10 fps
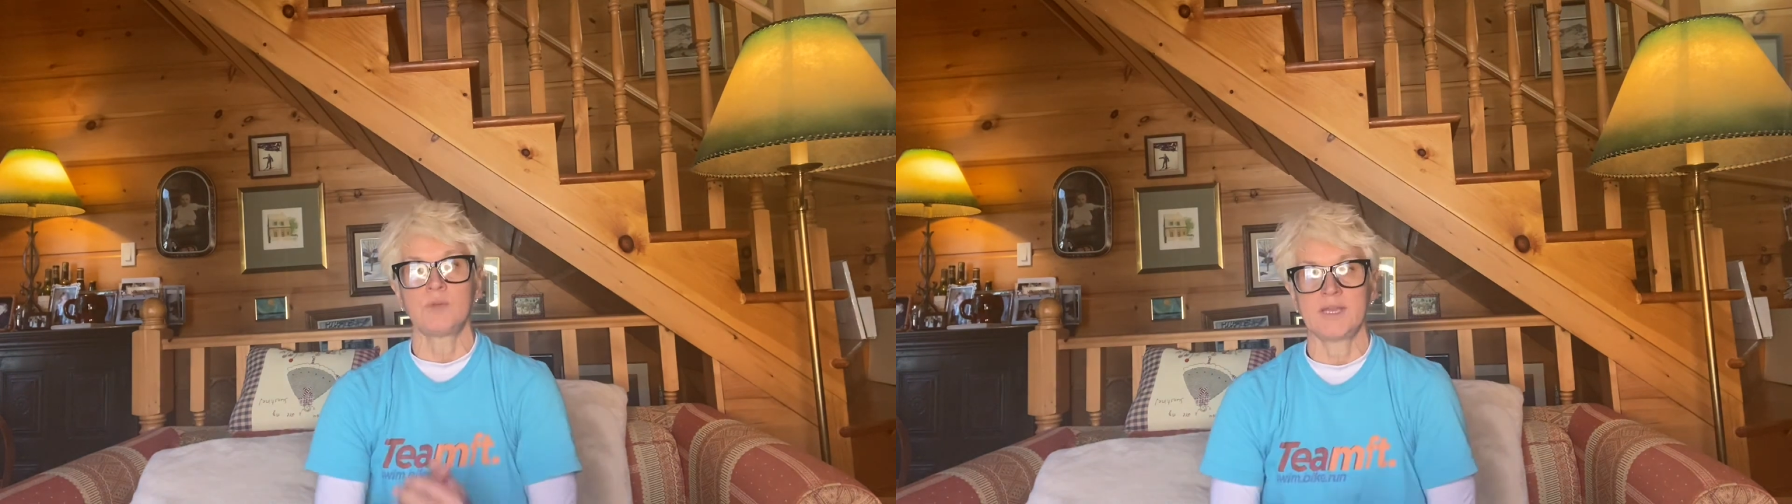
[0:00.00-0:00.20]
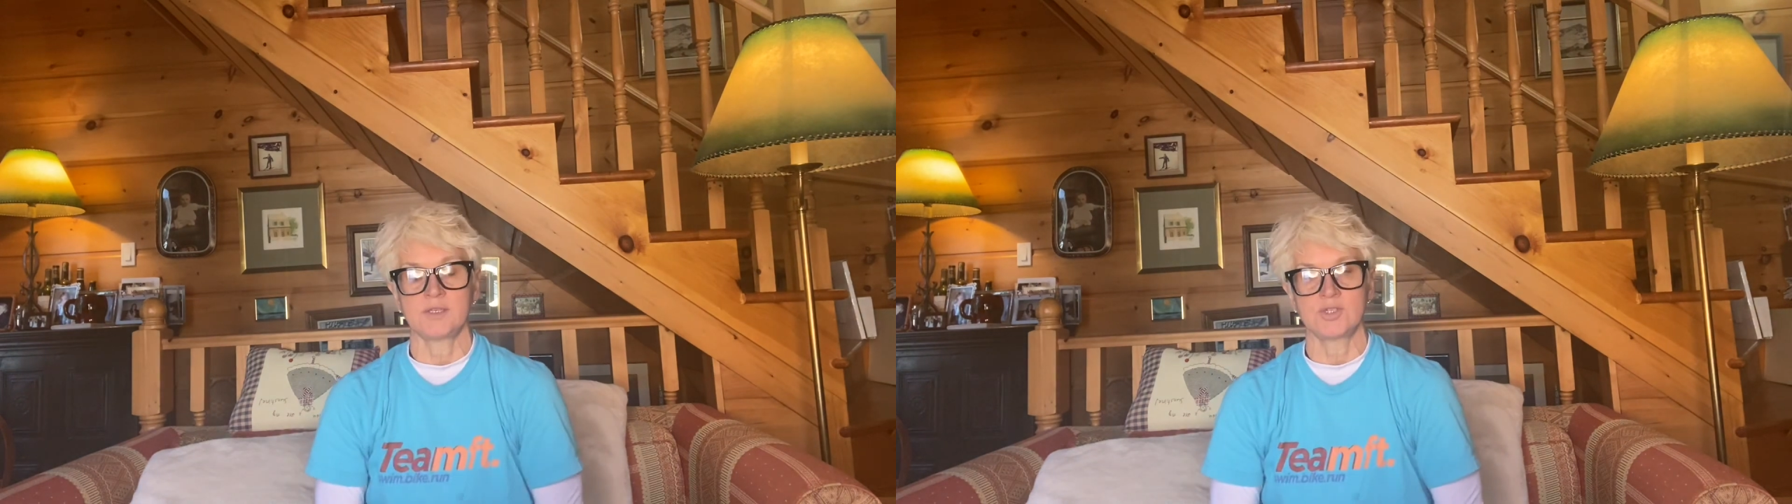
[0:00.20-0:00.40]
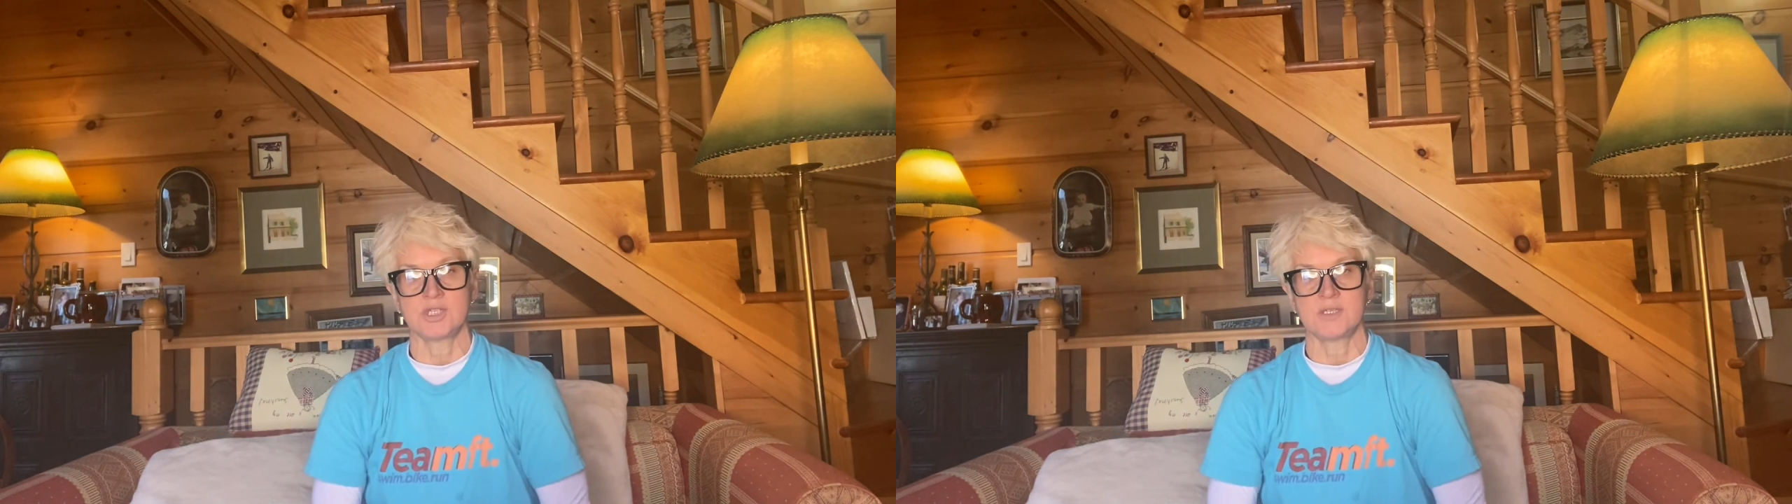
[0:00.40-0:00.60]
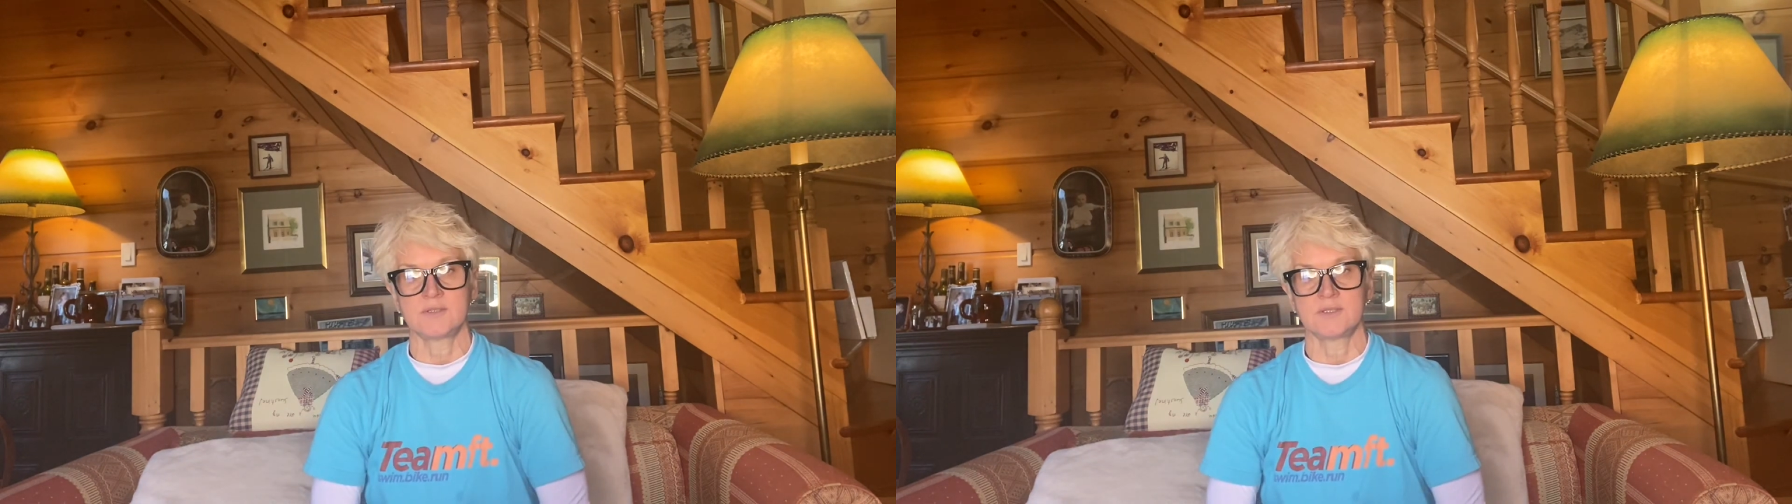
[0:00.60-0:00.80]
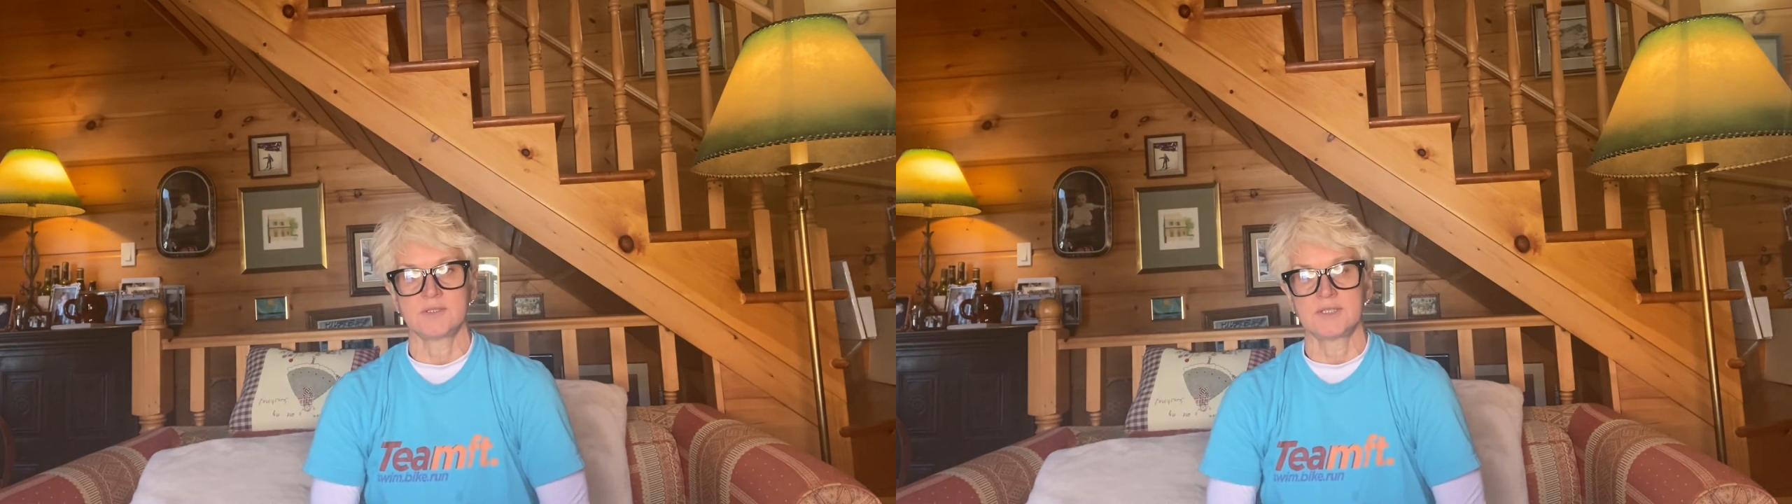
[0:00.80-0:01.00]
energy.
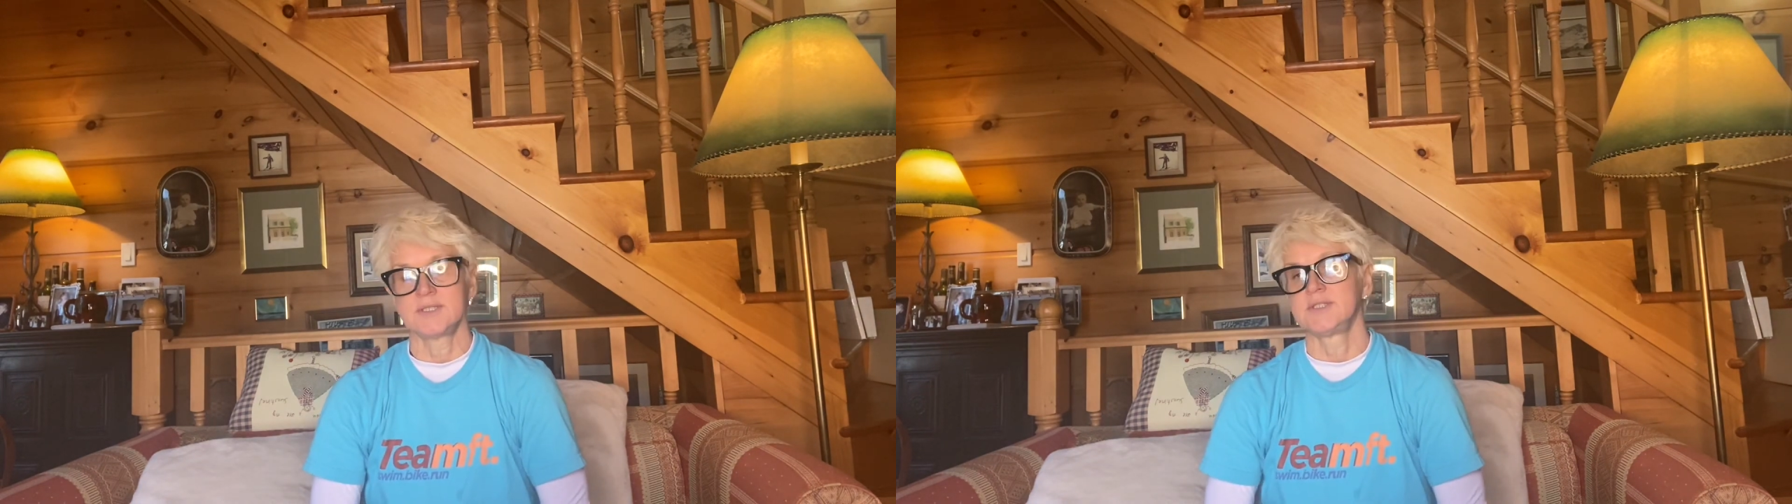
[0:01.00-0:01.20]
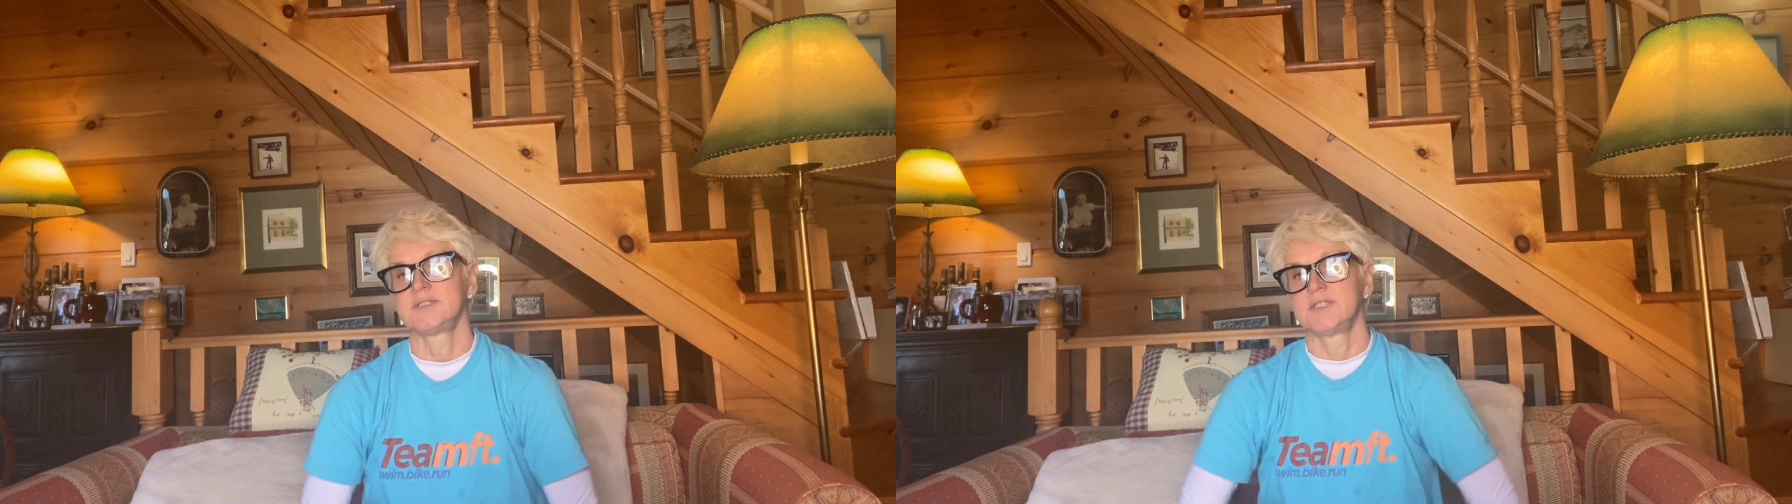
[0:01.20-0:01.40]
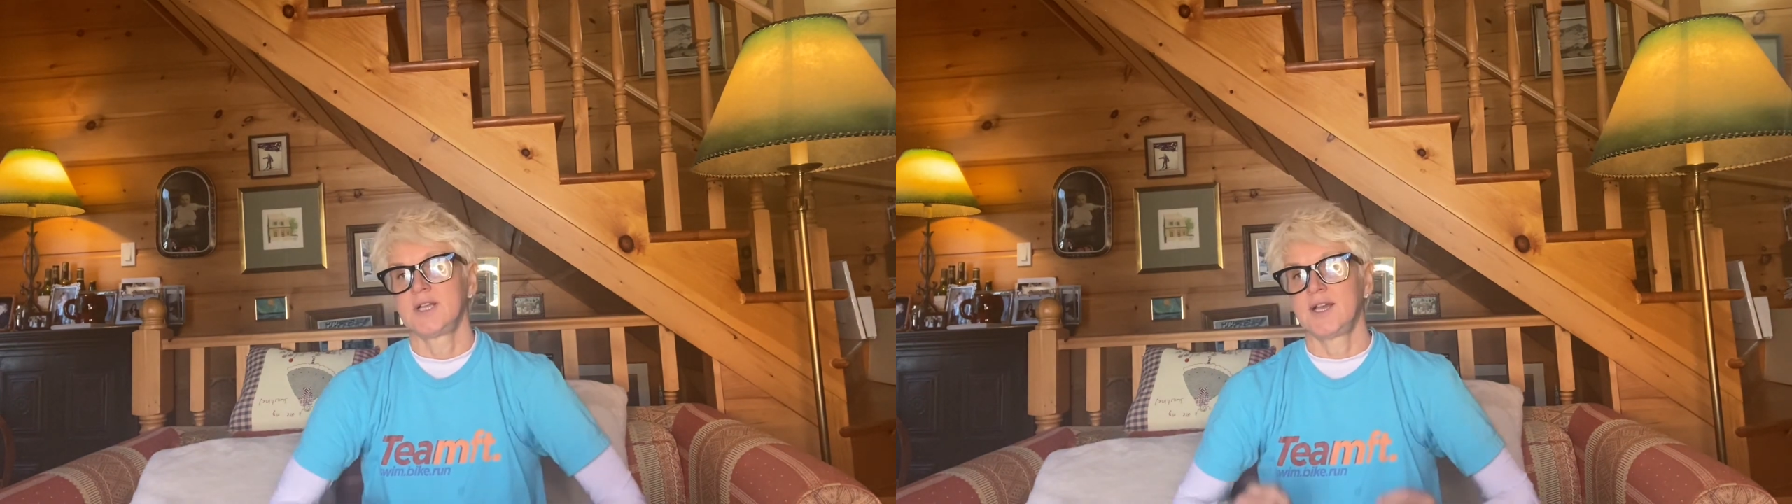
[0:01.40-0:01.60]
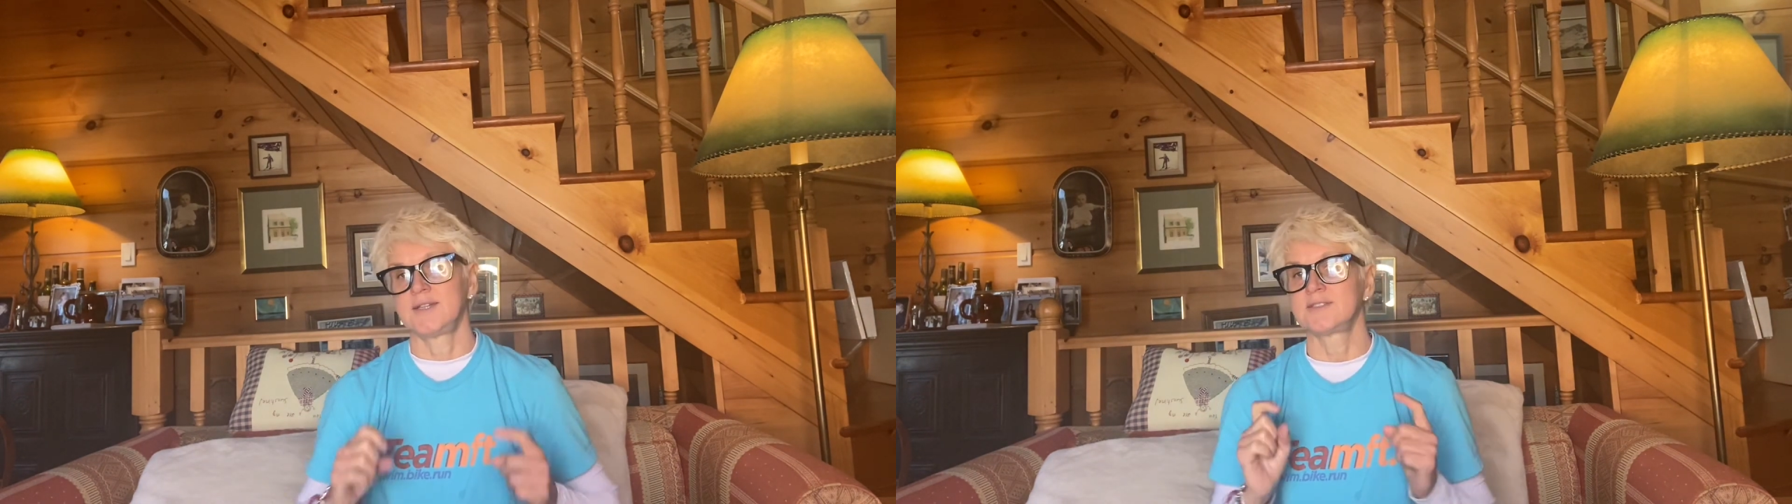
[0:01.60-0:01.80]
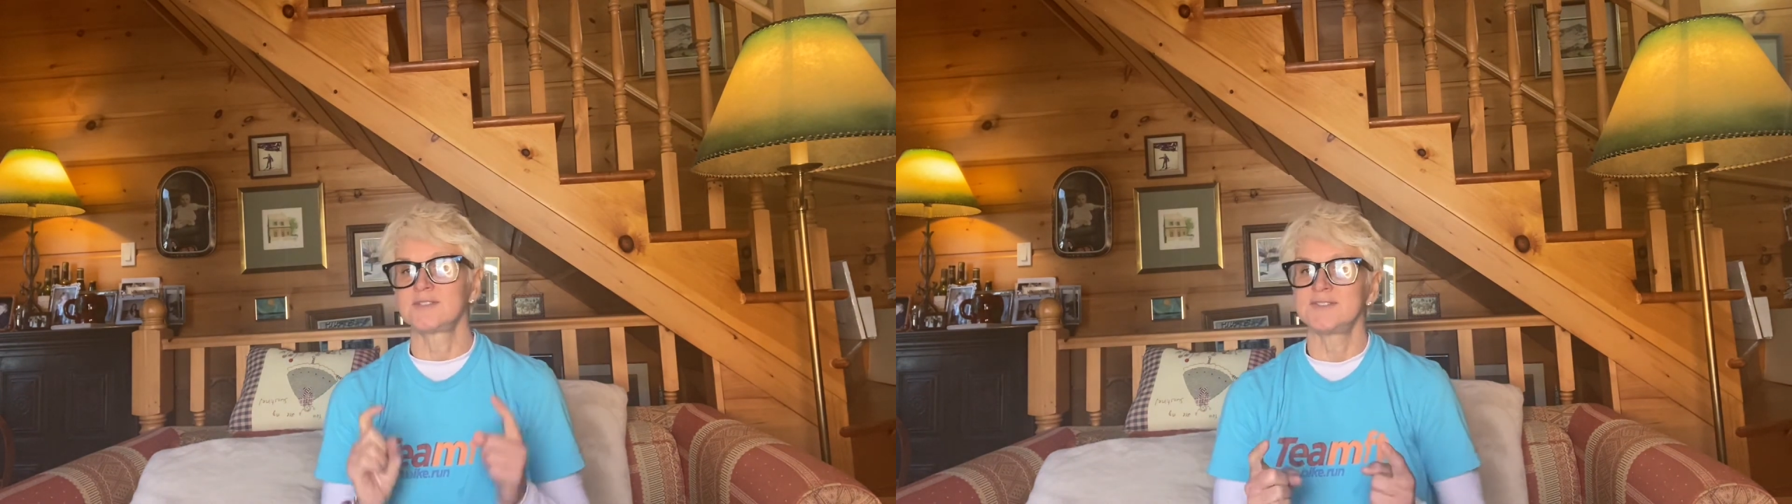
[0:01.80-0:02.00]

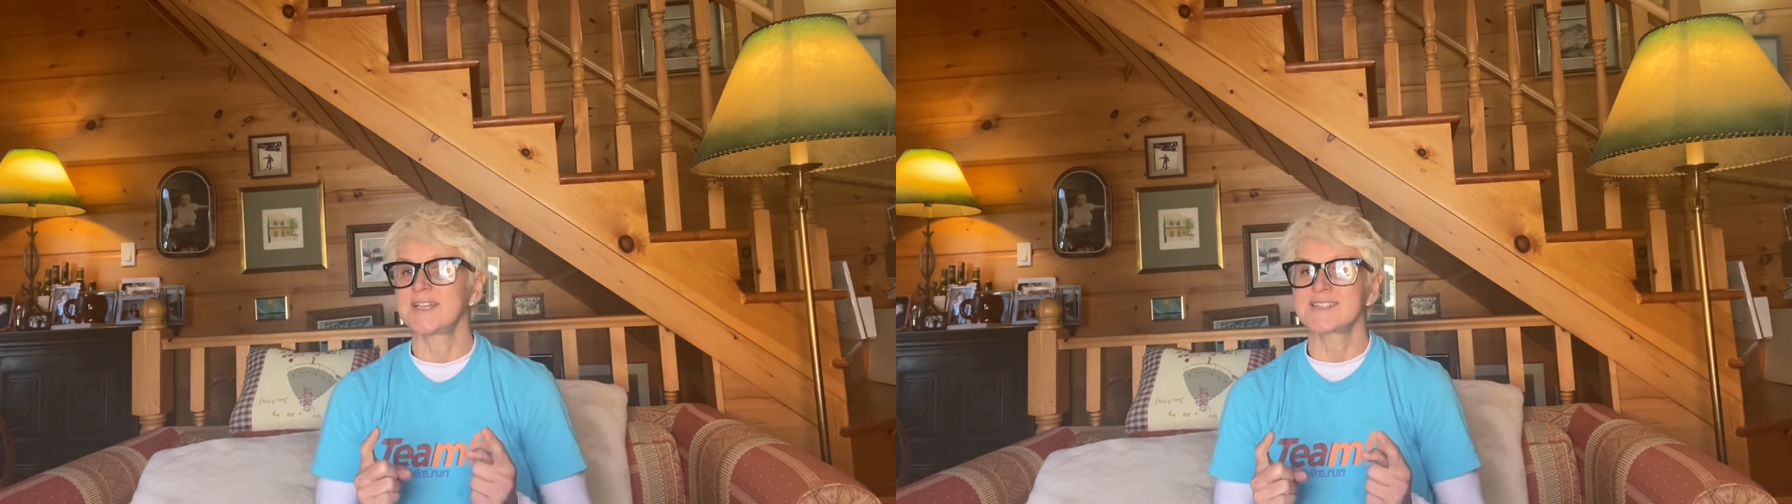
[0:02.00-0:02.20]
Until next